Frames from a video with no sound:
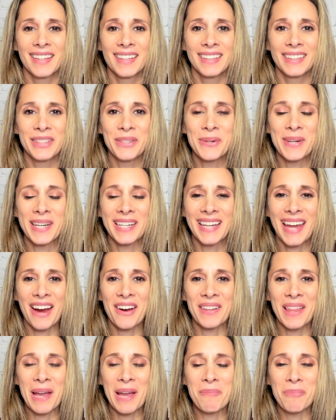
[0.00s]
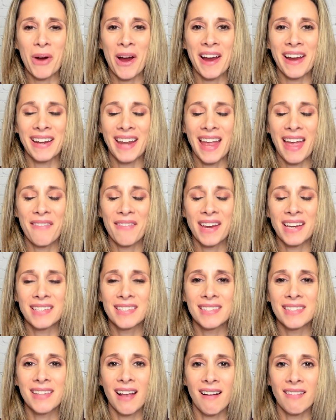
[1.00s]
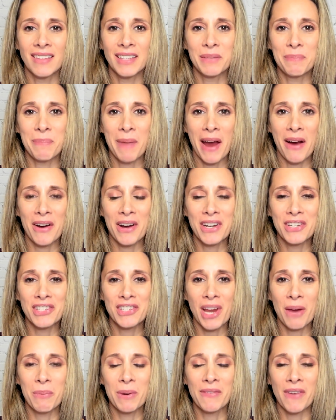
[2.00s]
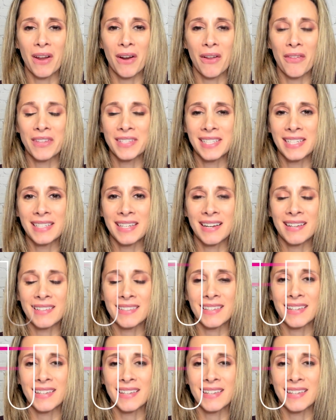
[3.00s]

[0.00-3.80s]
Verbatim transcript: Luke and Caroline Bryan have a solid marriage, and we've got all the details